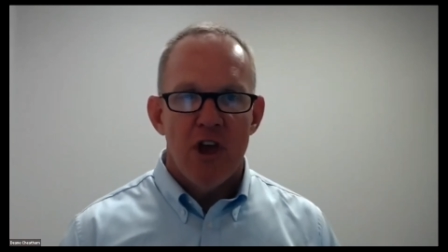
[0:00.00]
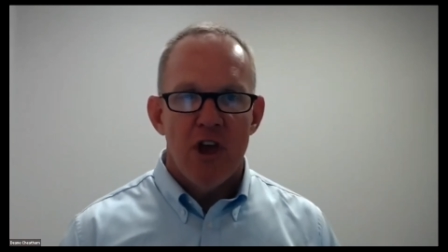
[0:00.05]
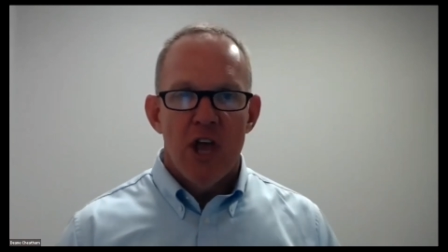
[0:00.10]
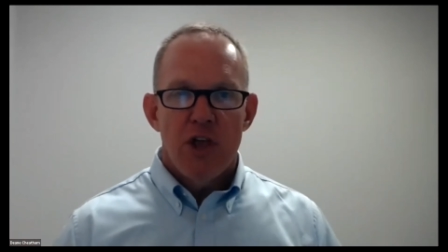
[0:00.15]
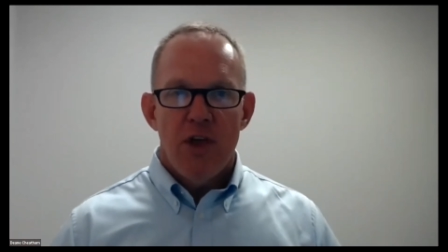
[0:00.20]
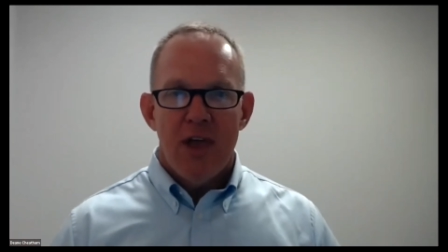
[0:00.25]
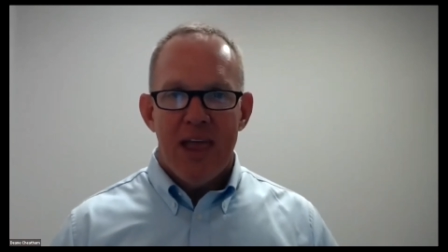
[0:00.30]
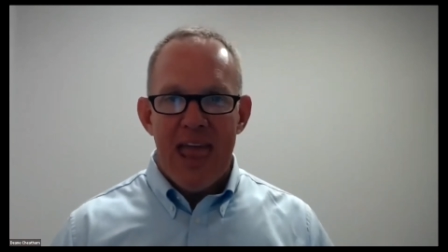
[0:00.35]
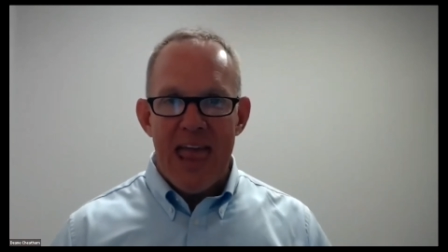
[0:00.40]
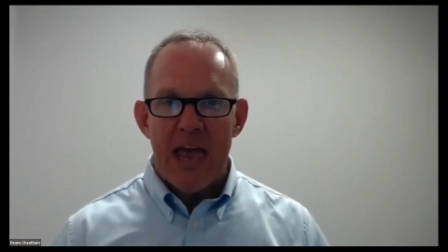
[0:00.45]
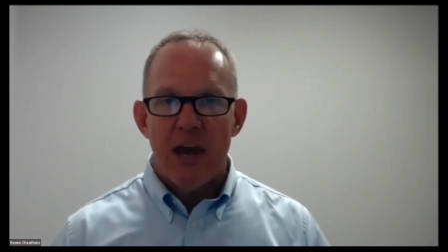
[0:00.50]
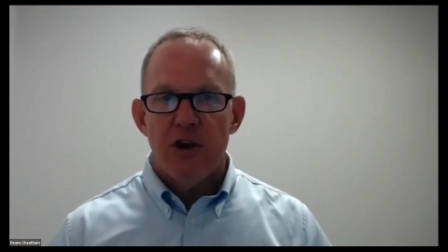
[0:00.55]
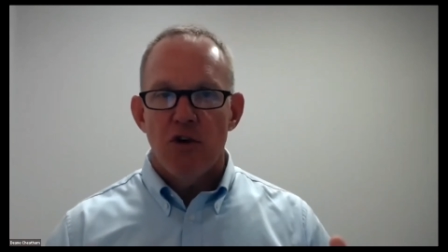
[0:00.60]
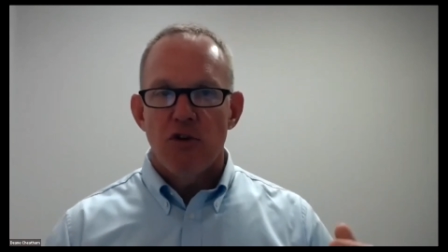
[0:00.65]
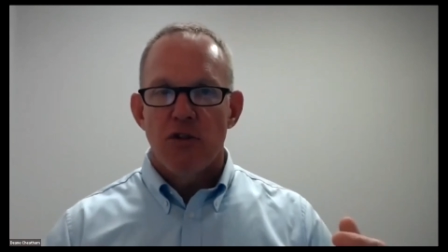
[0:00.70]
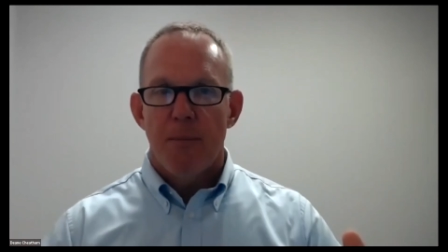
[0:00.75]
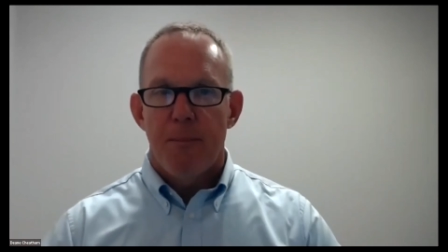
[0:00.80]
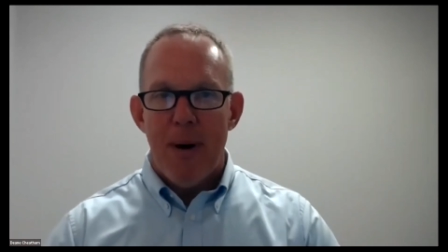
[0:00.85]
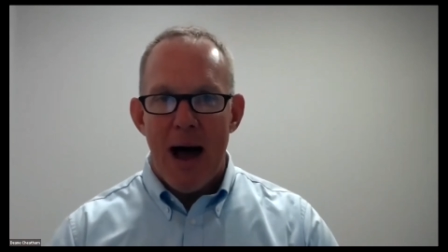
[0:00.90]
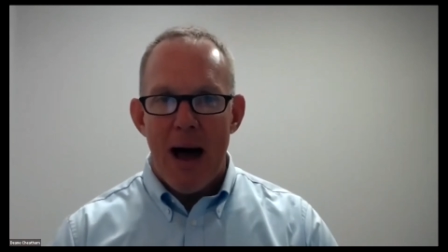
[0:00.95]
you can't do the
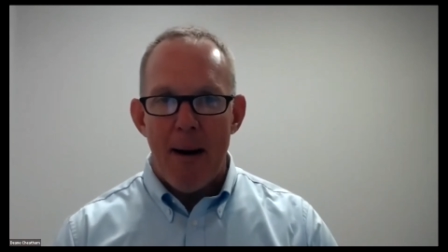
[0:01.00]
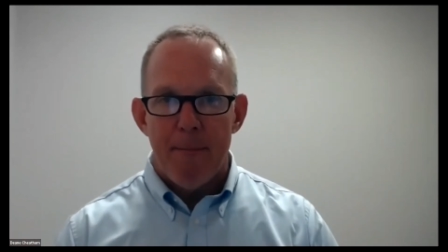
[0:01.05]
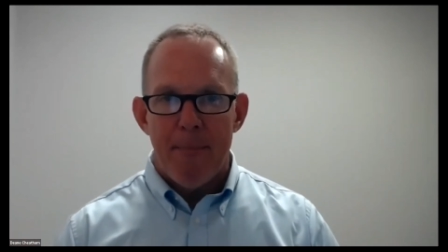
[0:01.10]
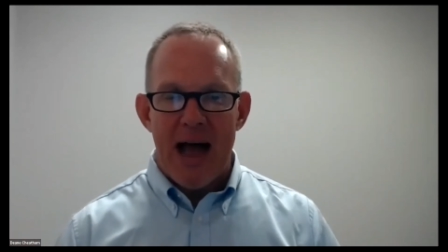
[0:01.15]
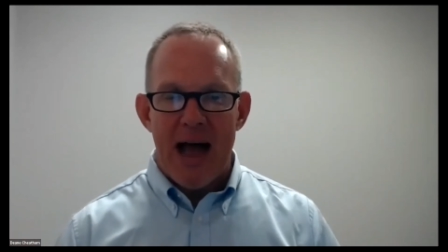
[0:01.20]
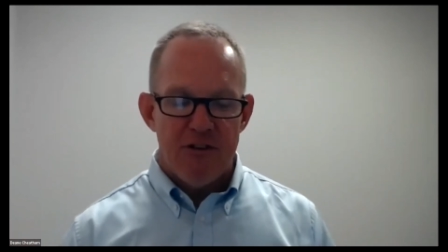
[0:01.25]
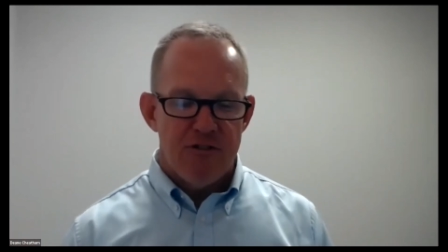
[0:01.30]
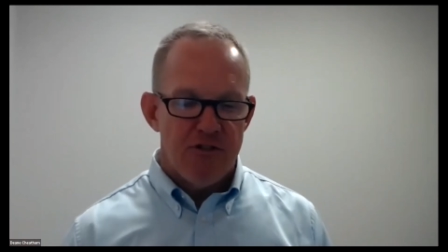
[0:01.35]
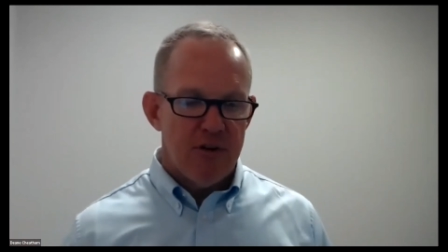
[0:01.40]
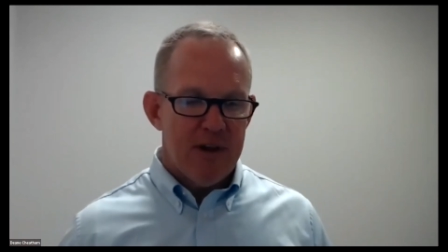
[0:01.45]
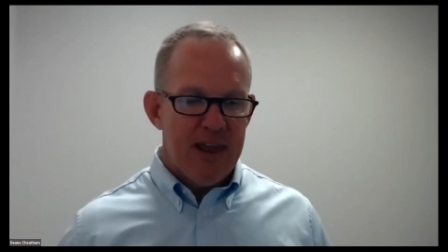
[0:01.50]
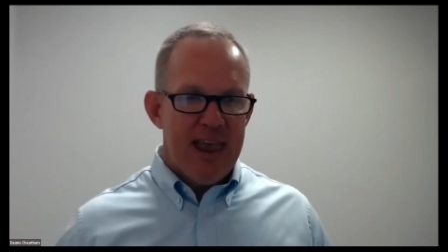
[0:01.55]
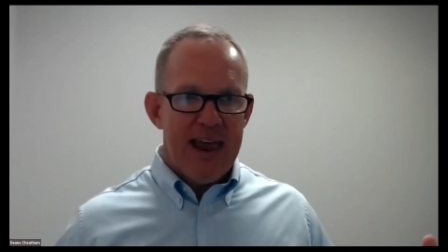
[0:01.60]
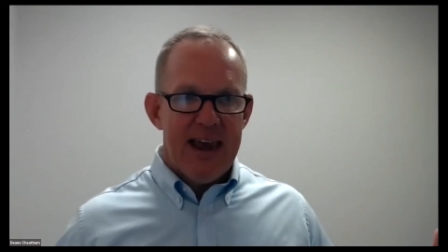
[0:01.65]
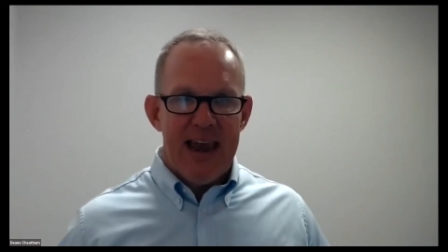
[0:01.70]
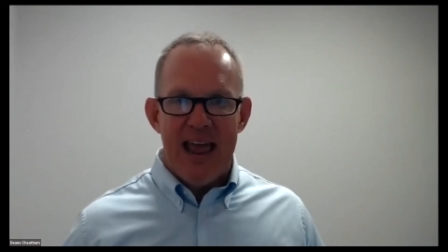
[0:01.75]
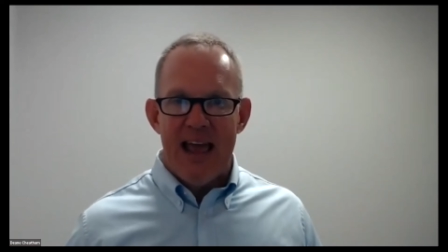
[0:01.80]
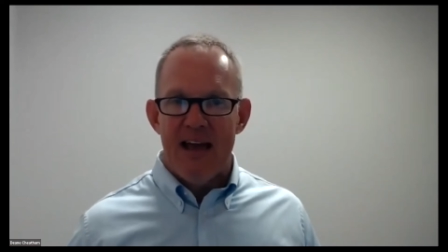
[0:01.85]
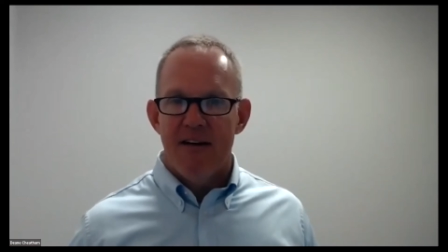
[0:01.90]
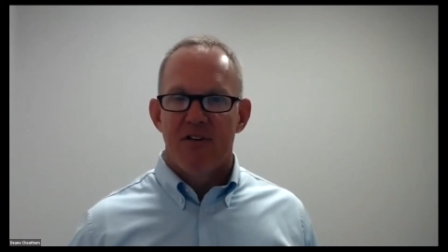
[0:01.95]
pop buys, you can't
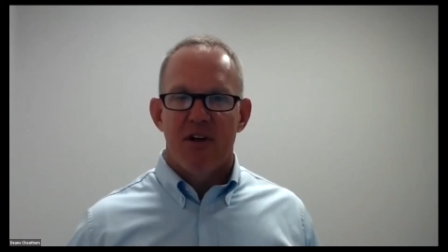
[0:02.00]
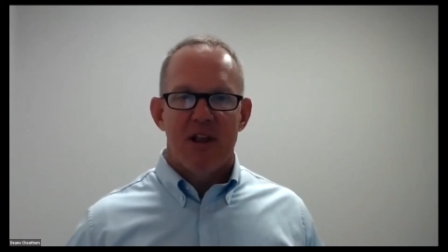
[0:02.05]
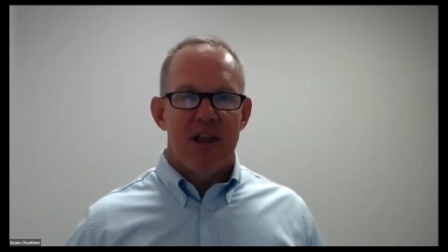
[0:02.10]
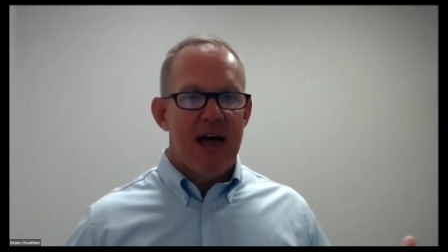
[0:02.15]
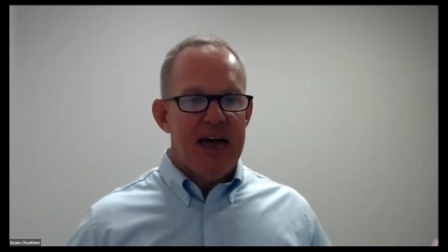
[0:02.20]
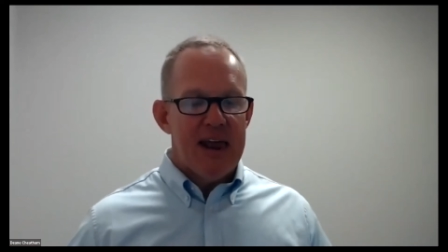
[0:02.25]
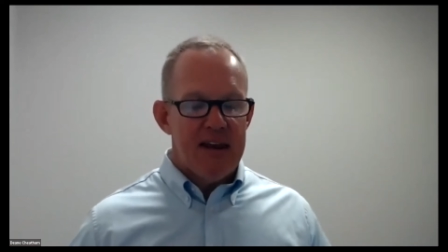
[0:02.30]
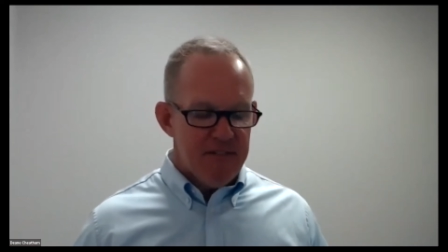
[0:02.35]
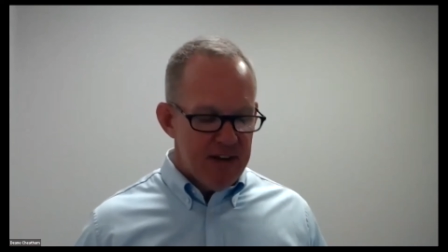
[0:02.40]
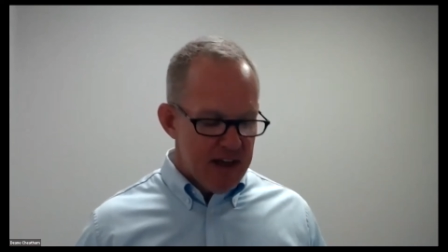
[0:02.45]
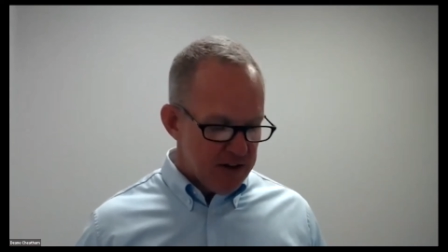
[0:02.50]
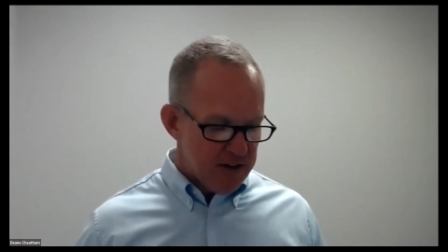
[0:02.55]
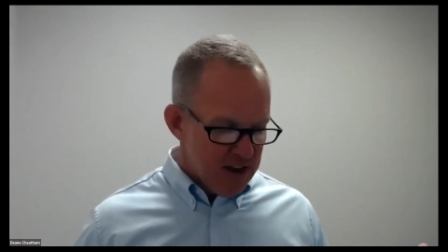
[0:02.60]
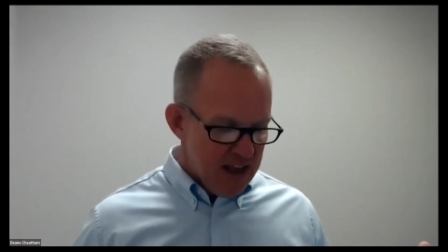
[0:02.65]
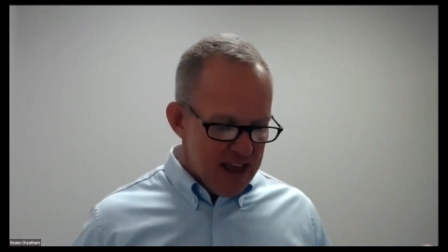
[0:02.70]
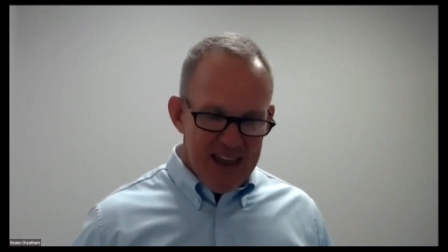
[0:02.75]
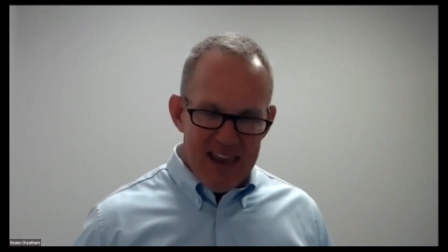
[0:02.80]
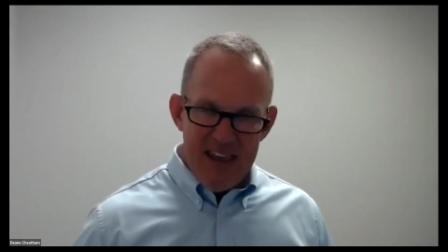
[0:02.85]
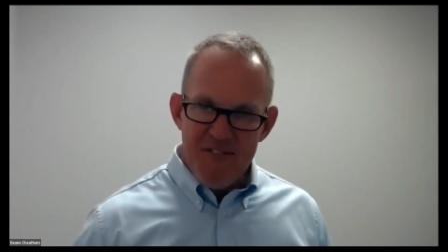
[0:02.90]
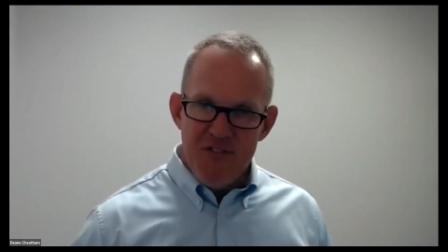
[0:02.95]
have client events
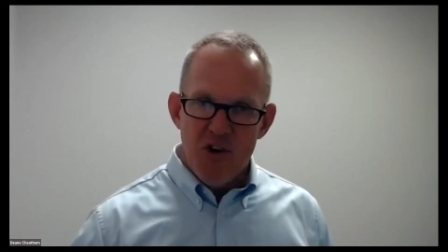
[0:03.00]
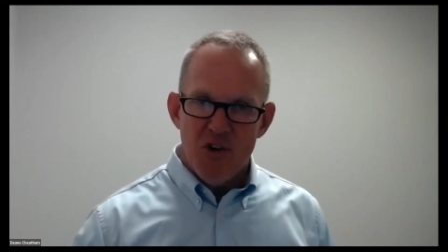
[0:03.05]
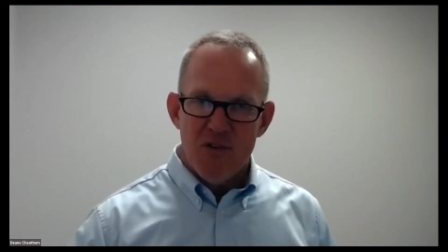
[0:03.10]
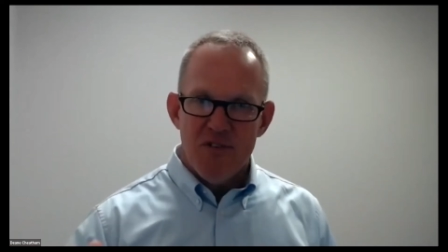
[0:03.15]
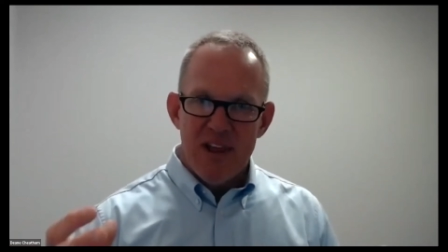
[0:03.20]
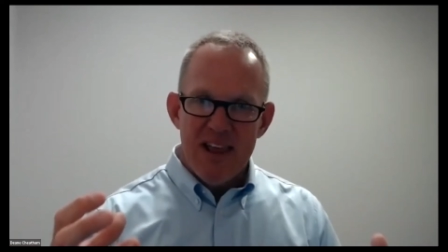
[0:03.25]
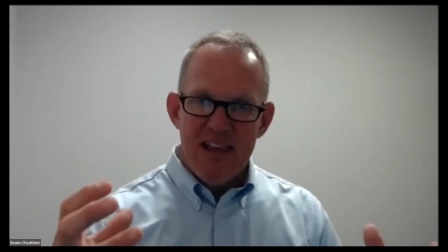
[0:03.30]
if your